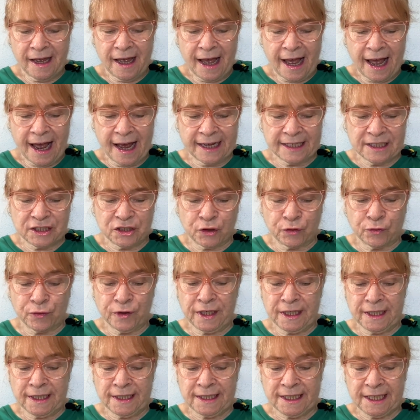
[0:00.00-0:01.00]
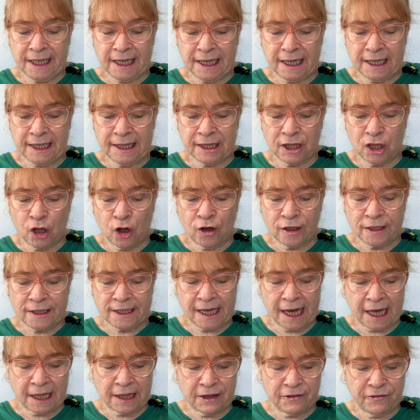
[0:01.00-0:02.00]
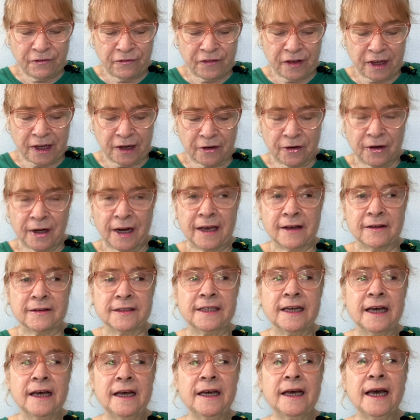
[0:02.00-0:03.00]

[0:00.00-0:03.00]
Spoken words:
has green teeth, long talon fingernails,